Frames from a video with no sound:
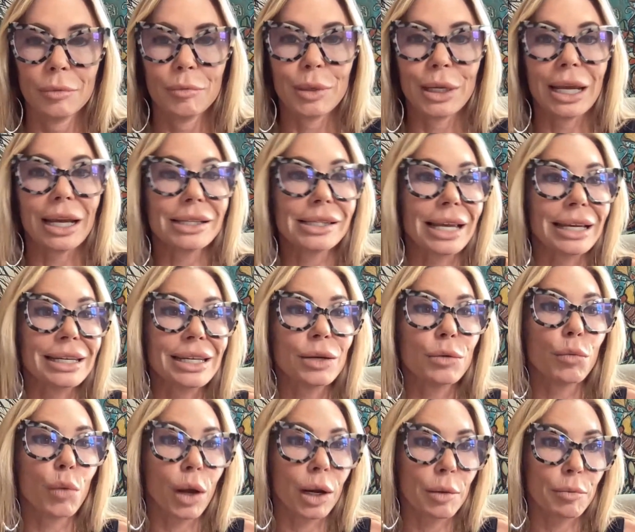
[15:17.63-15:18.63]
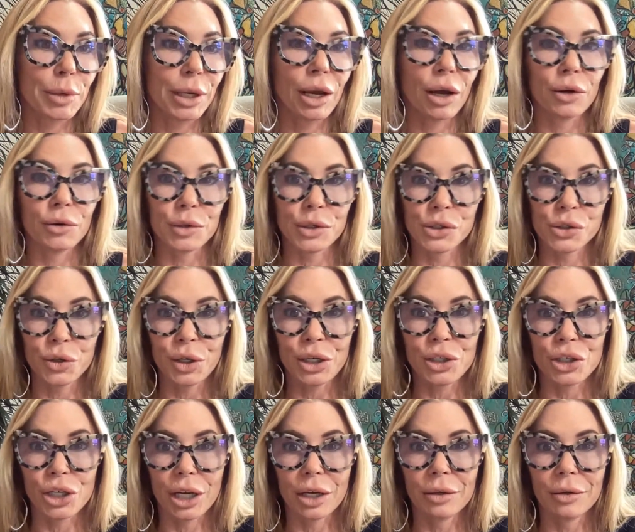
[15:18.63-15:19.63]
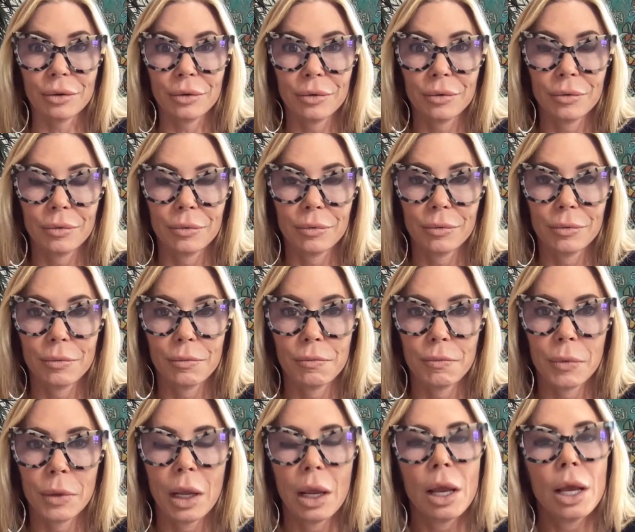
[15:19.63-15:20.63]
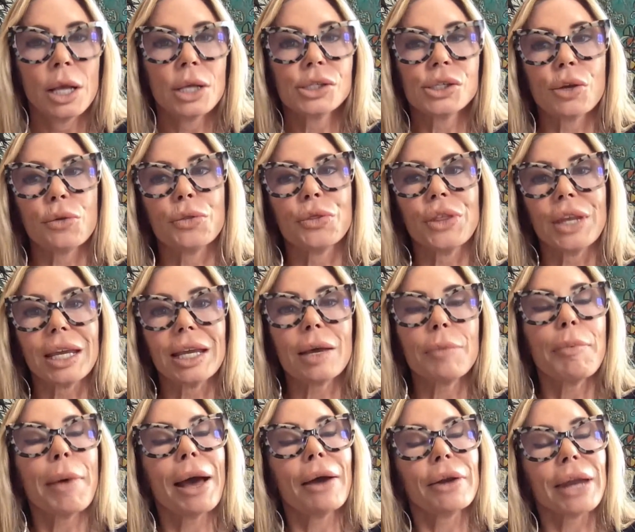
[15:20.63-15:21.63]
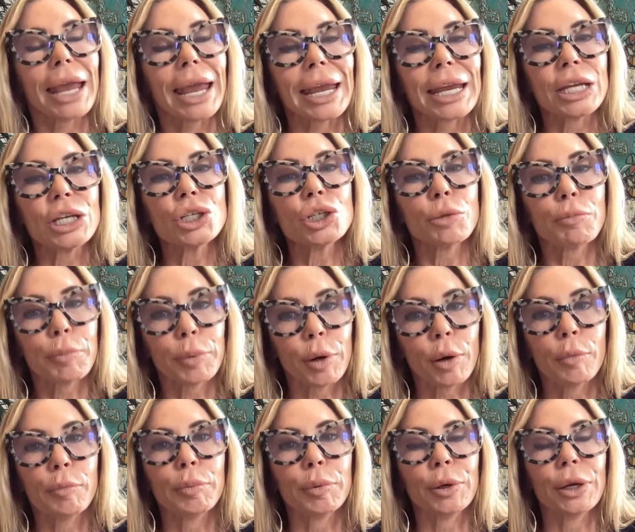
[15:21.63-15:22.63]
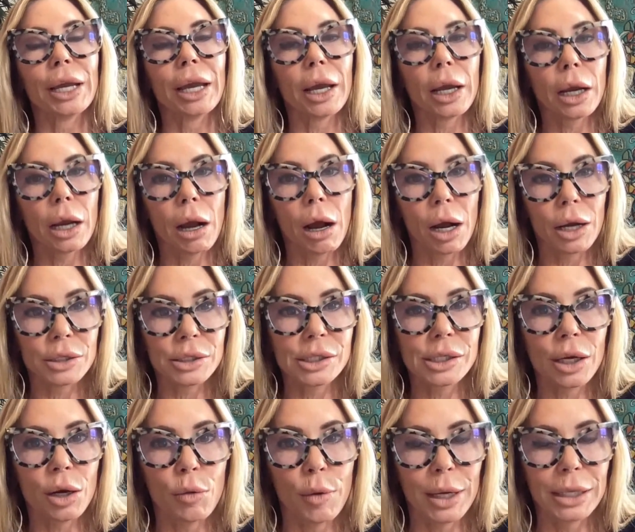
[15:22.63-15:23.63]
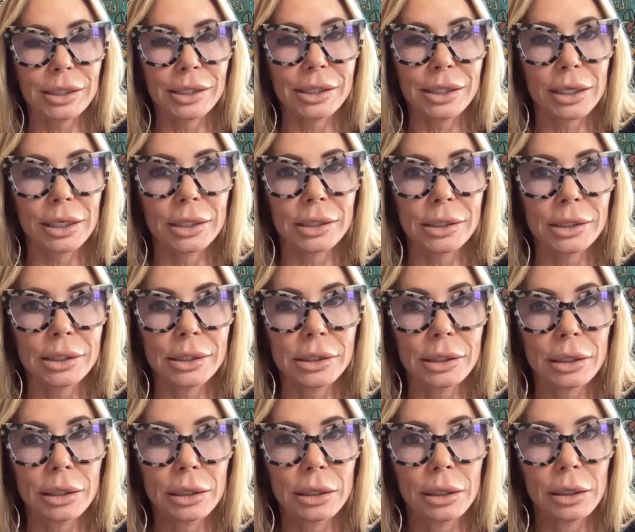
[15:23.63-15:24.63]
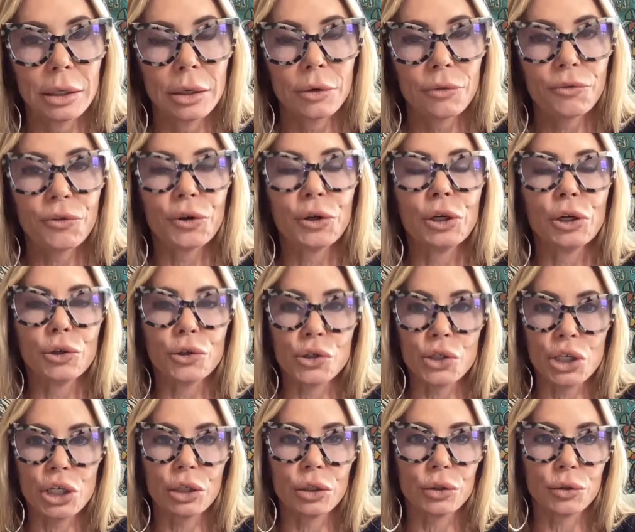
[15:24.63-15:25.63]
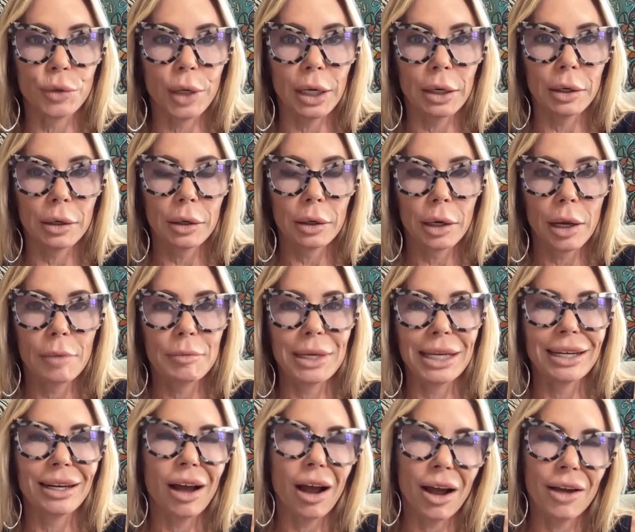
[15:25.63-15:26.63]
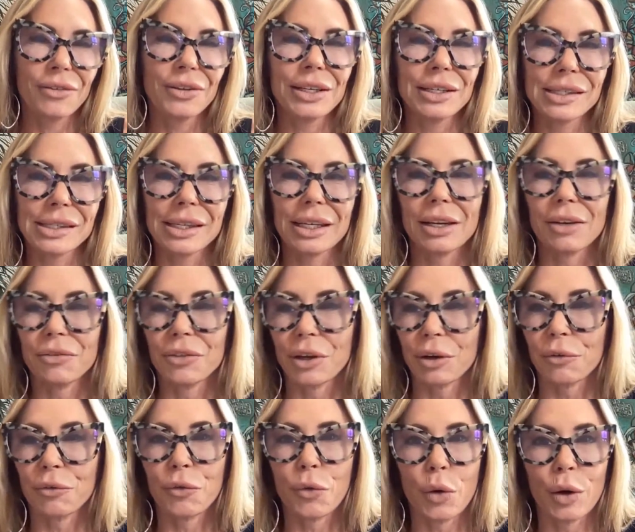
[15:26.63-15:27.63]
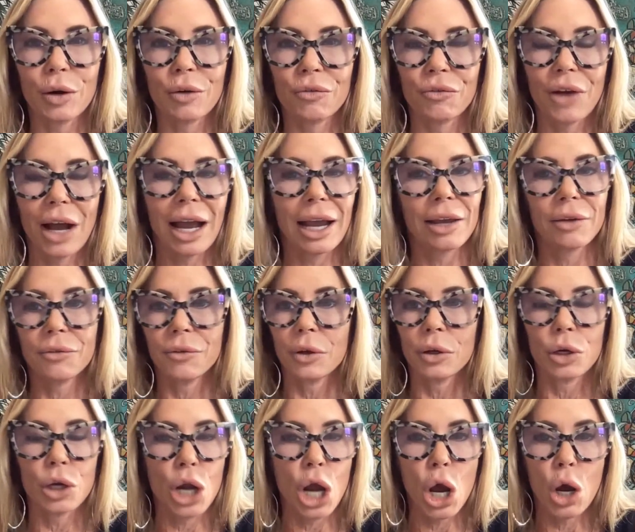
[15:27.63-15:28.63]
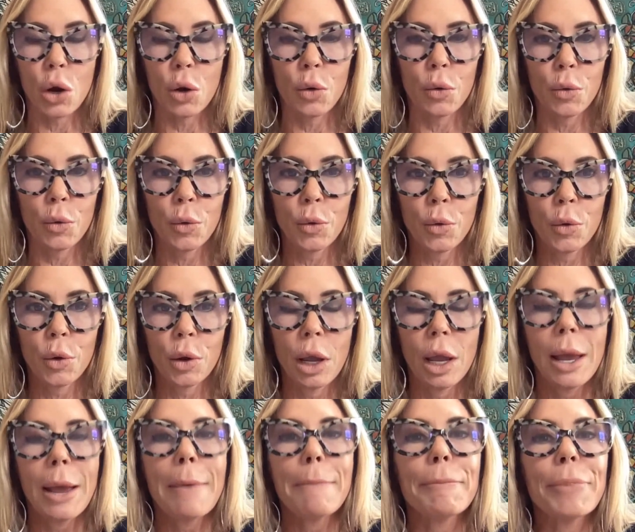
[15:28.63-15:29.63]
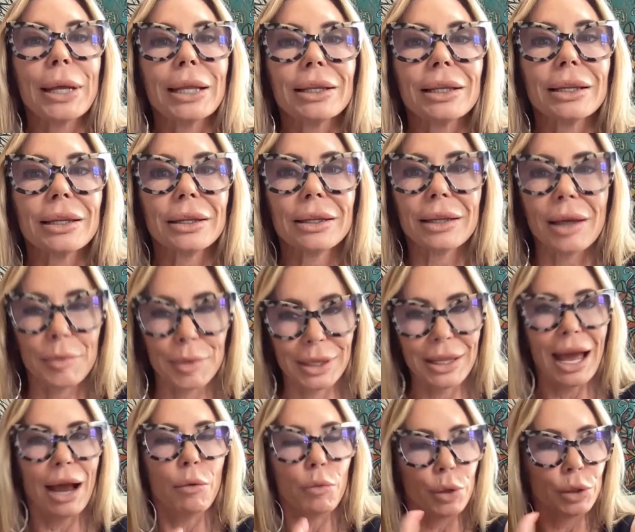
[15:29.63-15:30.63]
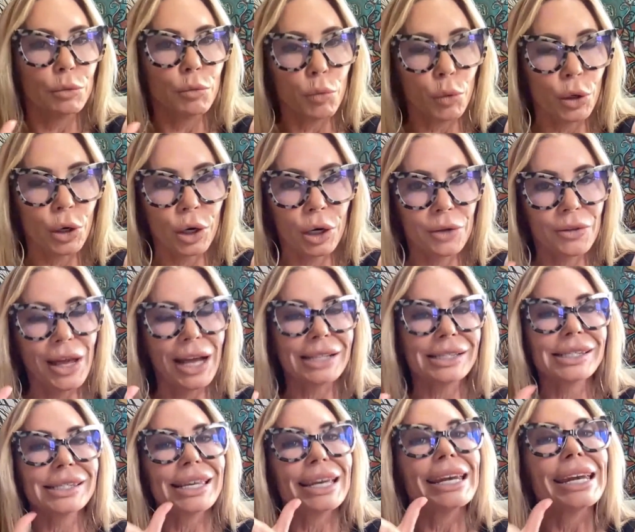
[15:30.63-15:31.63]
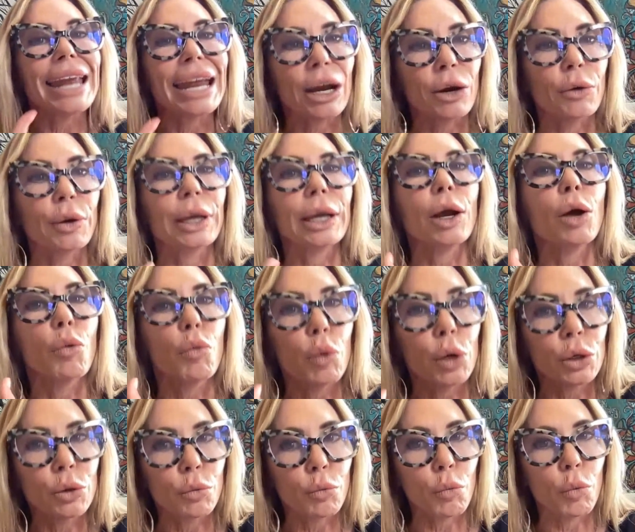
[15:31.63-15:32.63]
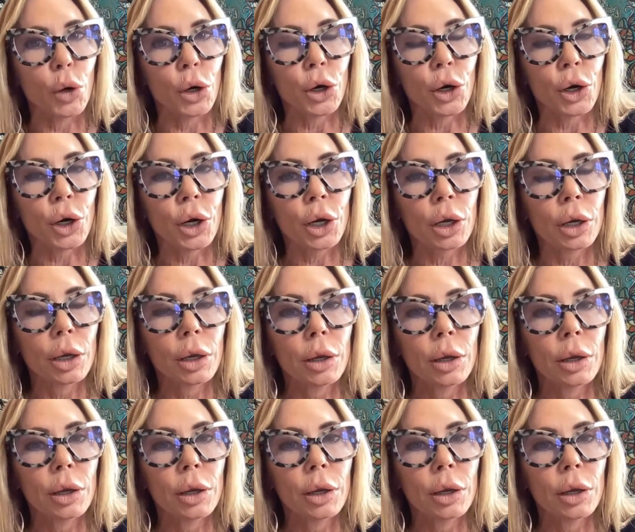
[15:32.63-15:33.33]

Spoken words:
because I didn't want to be on restriction. So think about age-appropriate consequences for your children. I mean, obviously, if they're 4 or 5, no. But I mean, that wouldn't work. That scenario wouldn't work.